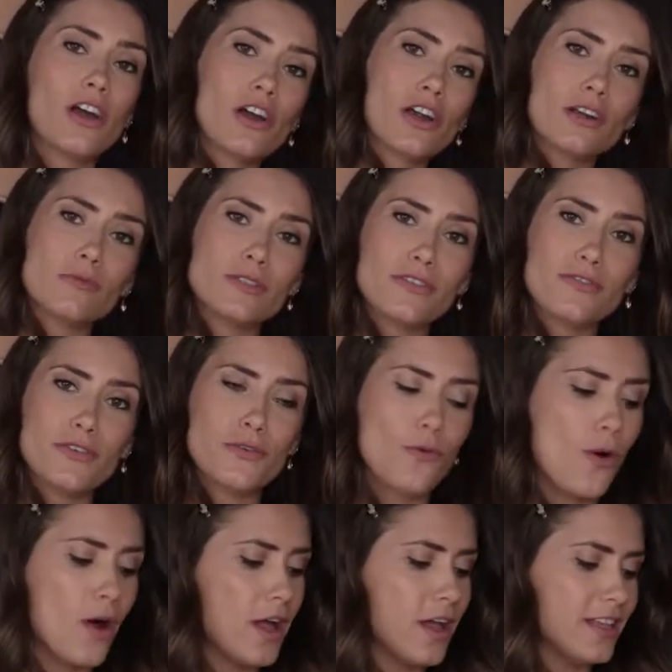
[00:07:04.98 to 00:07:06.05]
herbs if you
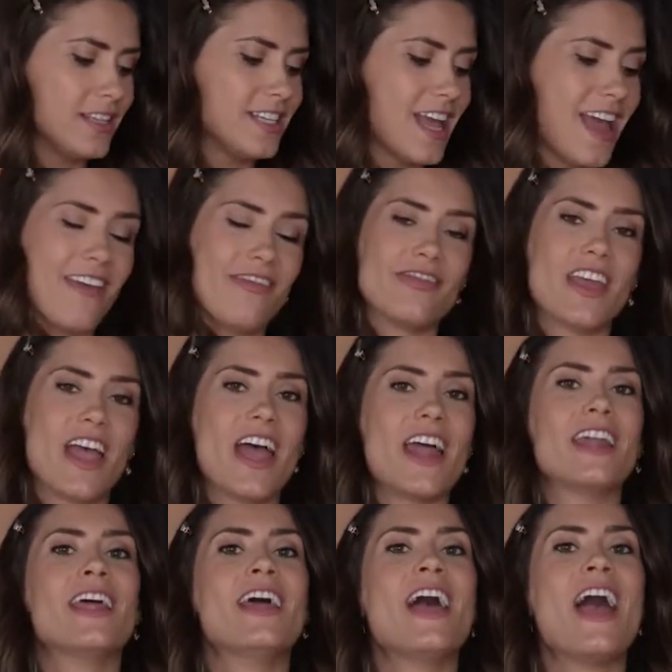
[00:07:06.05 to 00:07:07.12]
want, and
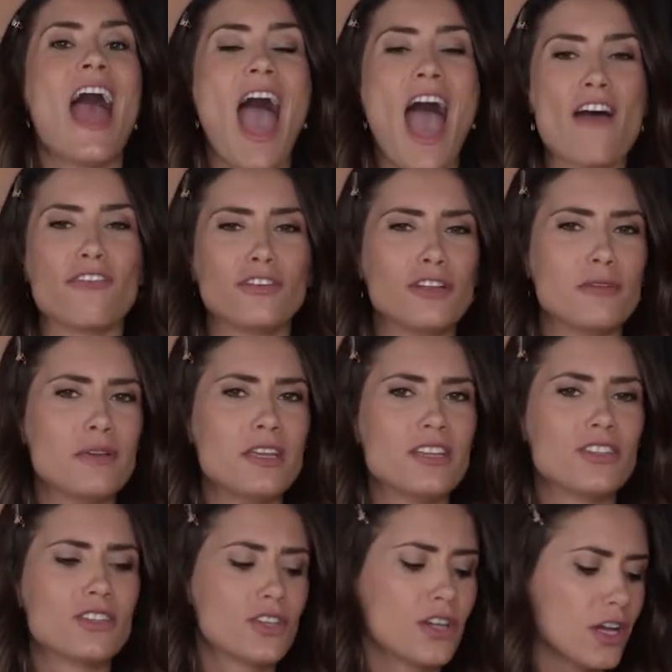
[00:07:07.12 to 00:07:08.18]
then after the meat
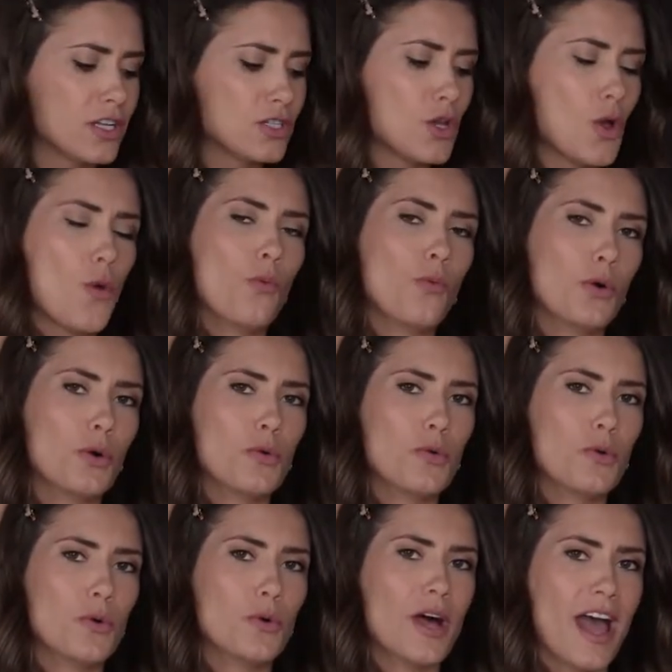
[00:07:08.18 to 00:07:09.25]
is cooked,
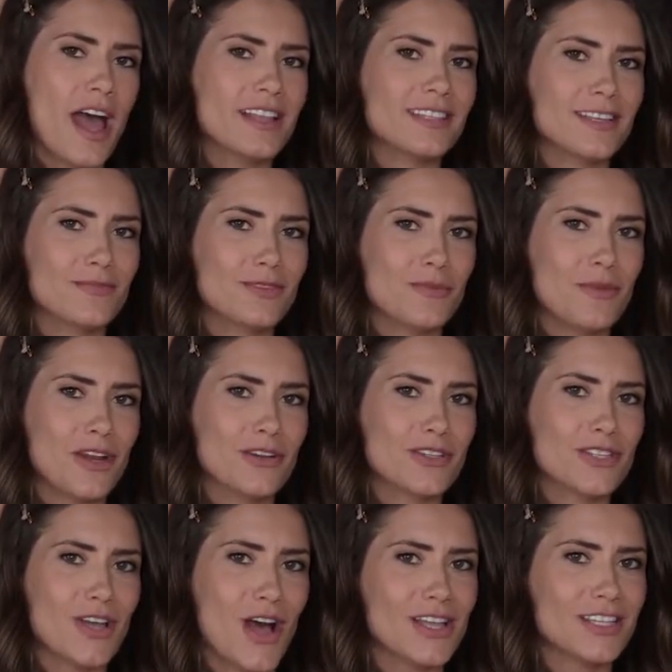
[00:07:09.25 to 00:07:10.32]
we'll add some tomato
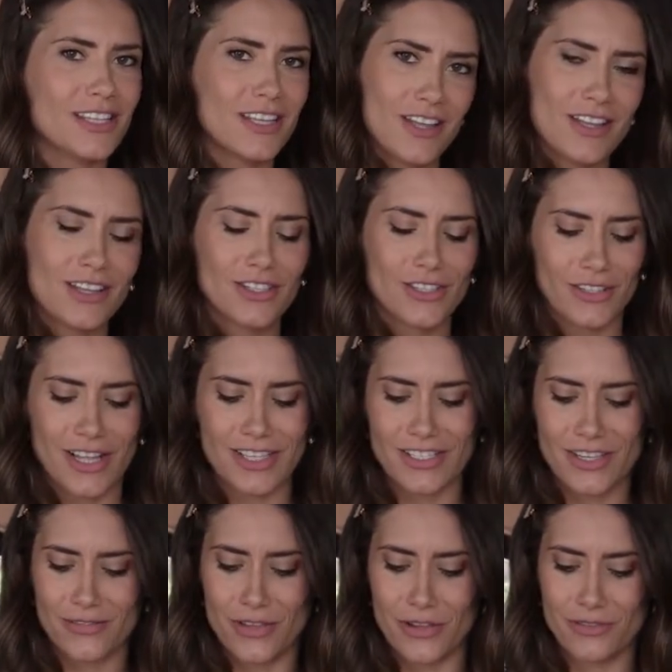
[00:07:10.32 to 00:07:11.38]
sauce. So let's
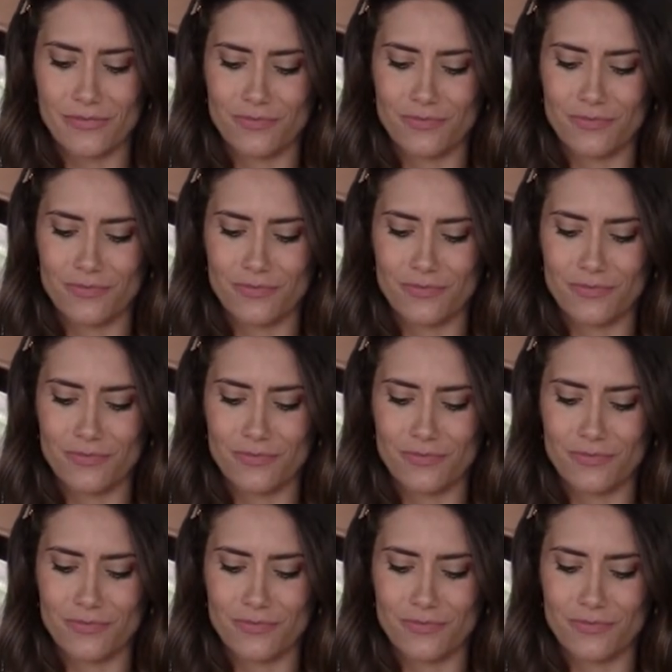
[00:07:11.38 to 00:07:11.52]
give it a look.